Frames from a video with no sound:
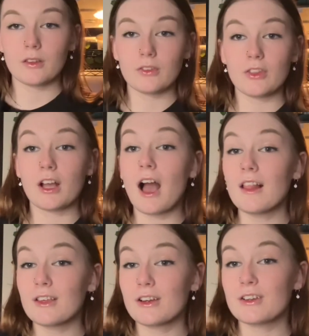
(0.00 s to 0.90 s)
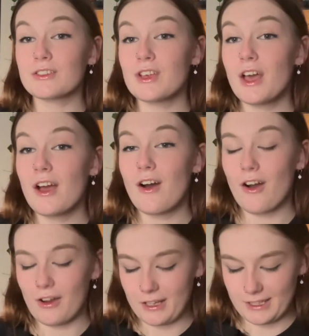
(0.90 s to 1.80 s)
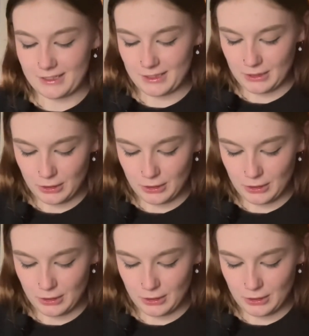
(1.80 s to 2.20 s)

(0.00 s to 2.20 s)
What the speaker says: the colors on it